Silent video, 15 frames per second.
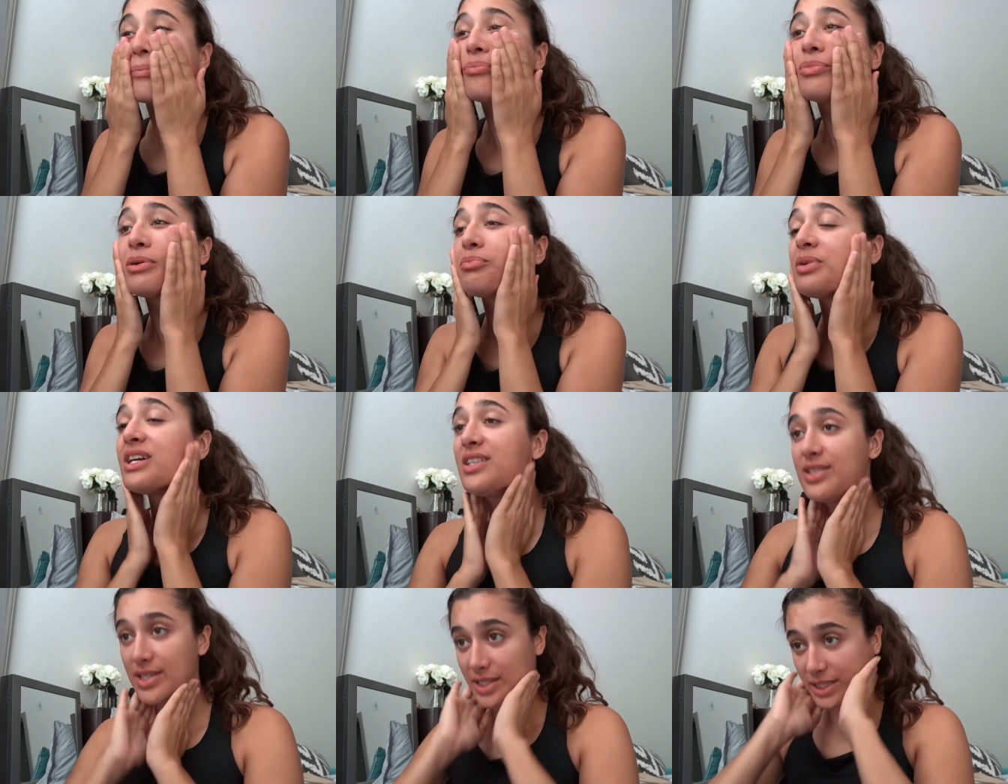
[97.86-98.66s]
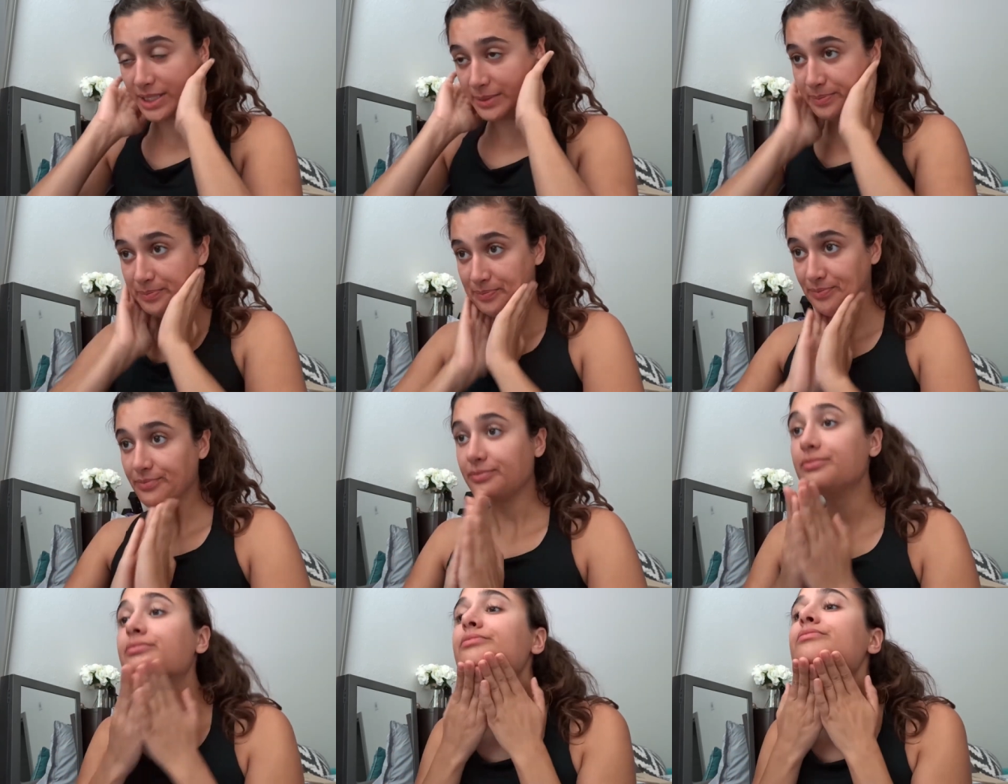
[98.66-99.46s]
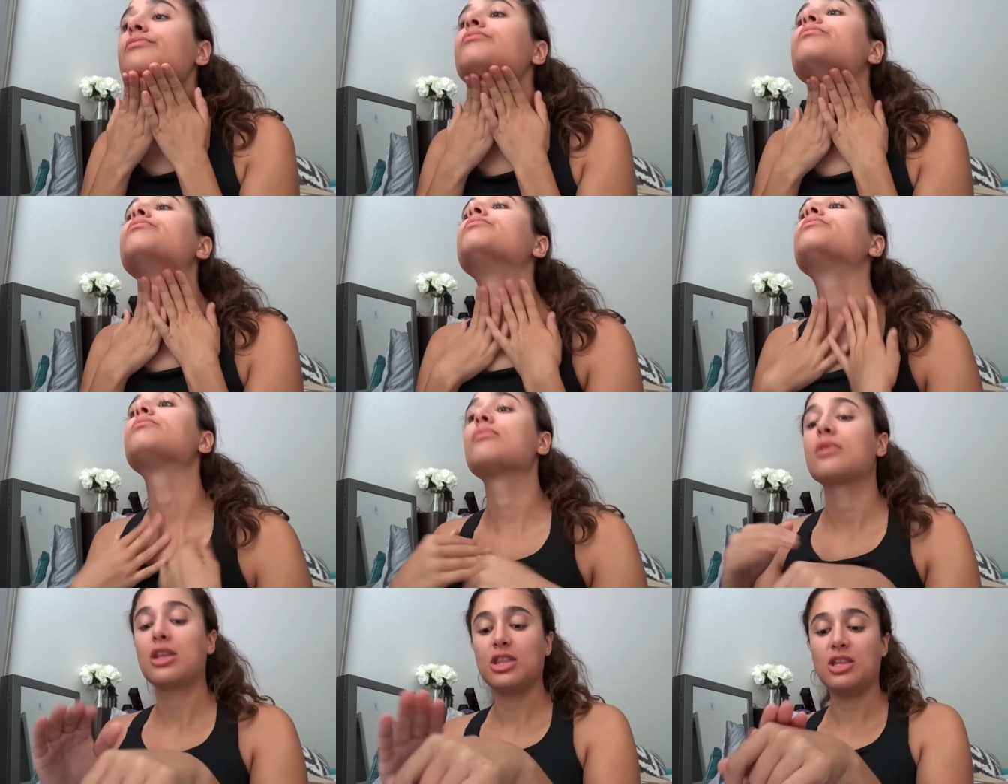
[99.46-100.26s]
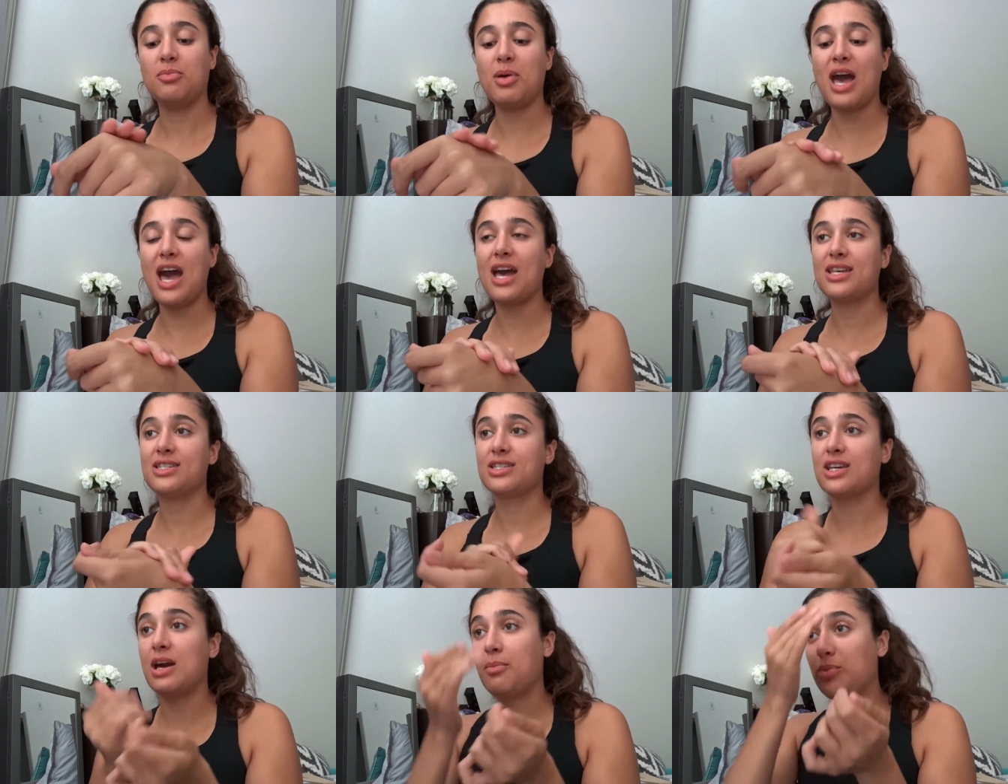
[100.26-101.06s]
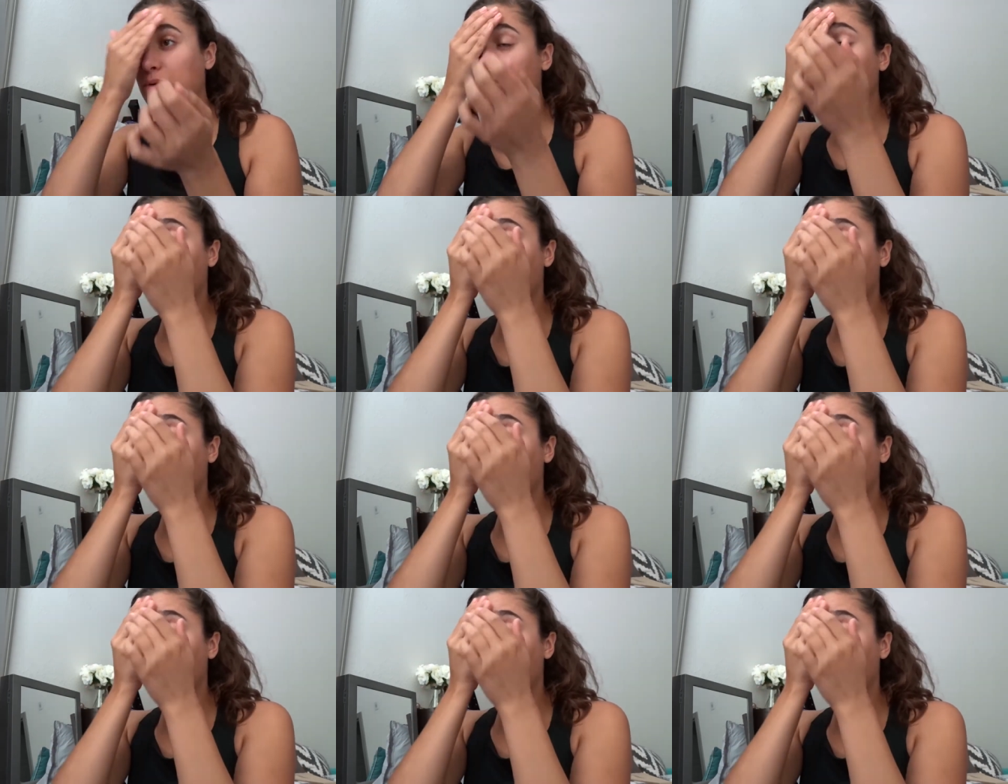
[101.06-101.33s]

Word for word: But basically, the past couple,